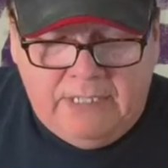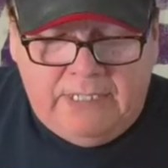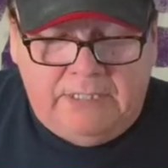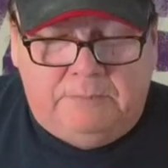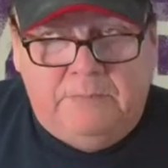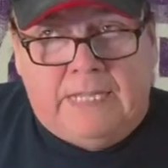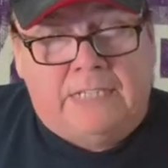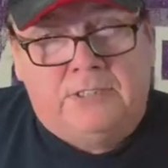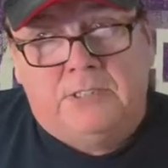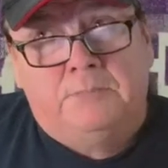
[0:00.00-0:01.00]
He's
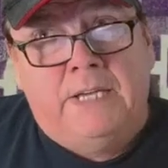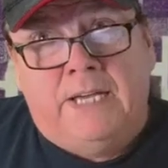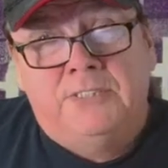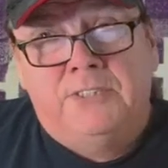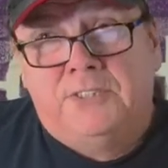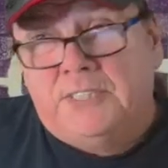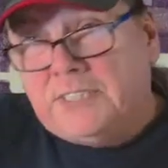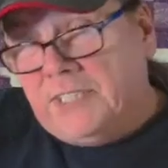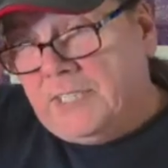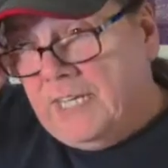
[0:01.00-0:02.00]
not just beyond the
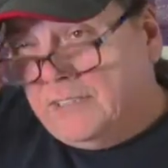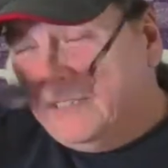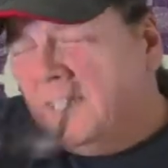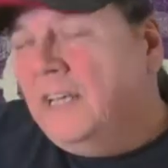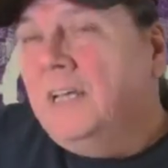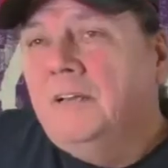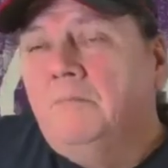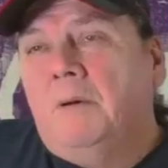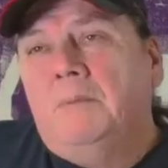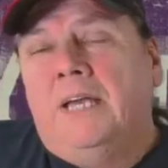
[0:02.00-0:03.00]
sixty thousand,
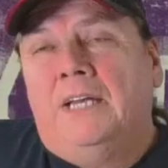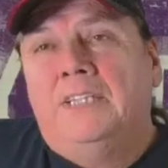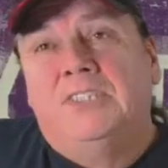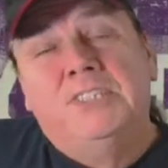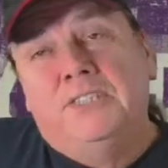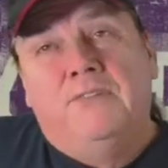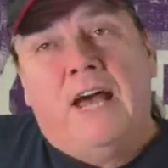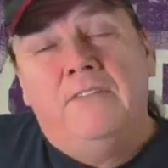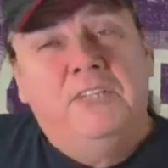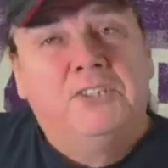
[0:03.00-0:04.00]
but beyond the
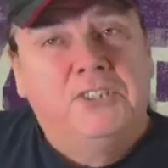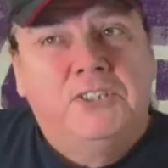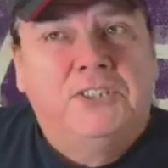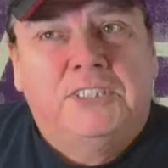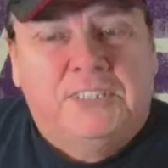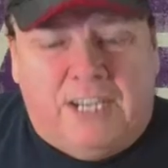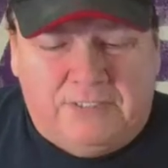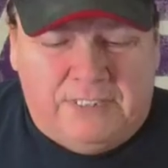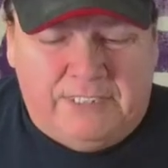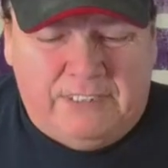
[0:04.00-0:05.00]
sixty-five and the sixty-six
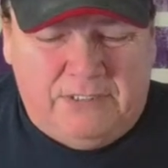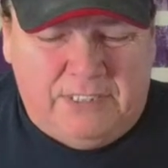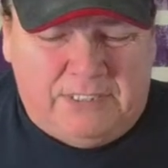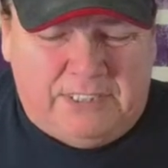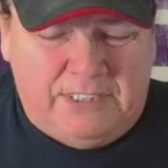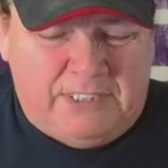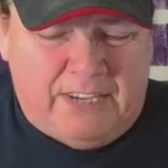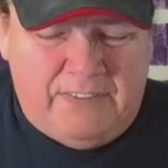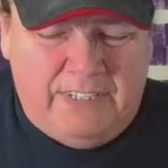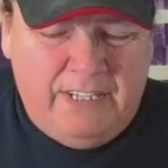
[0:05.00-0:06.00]
thousand. They're at
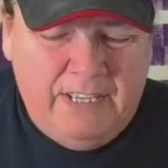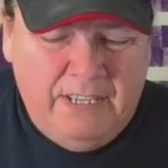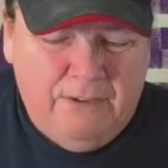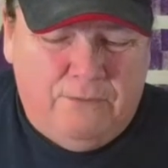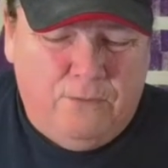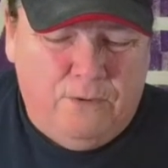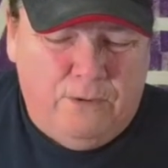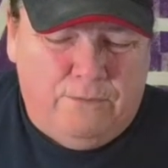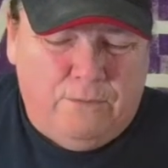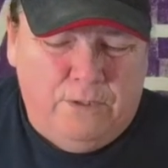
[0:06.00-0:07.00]
sixty-seven
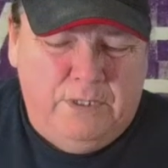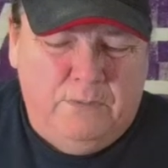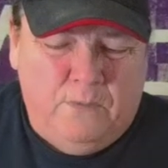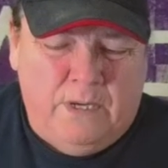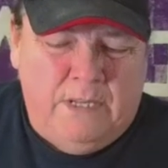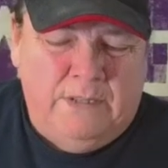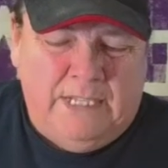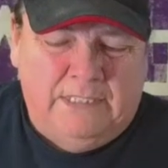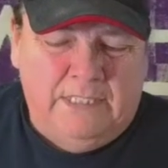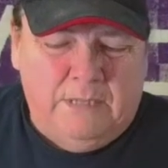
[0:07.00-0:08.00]
four forty-one.
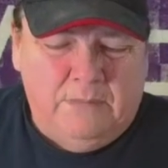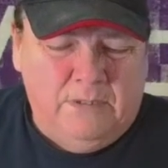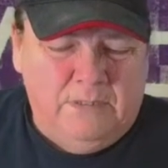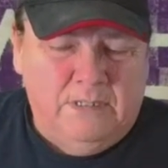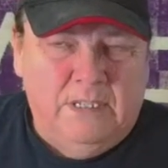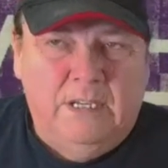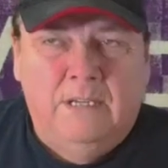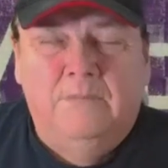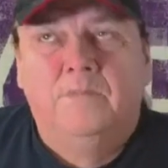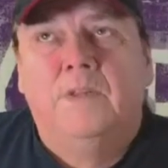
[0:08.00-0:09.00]
That's the number
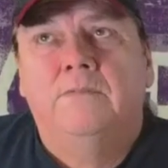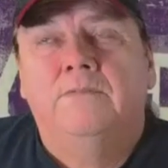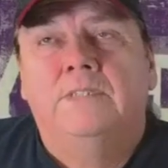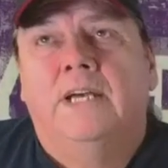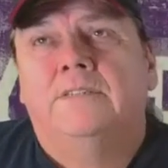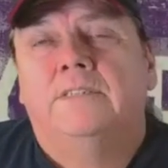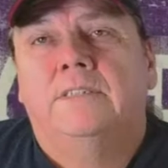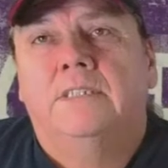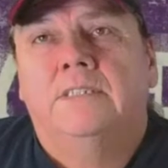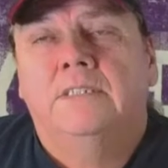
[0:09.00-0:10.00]
um, of deaths
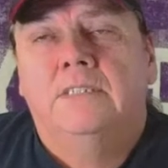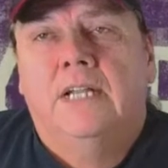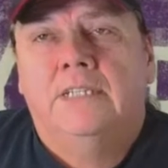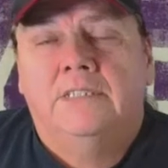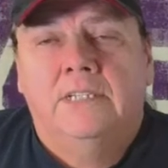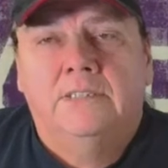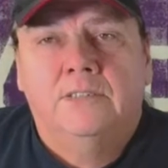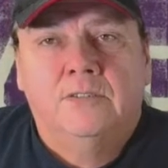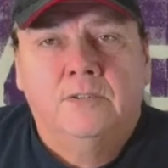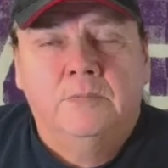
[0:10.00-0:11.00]
that the United States
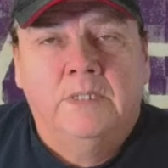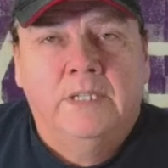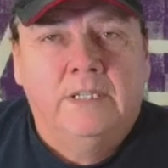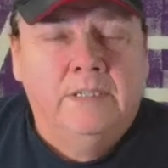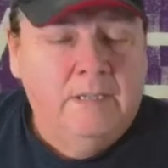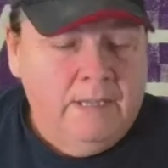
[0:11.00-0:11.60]
has accumulated.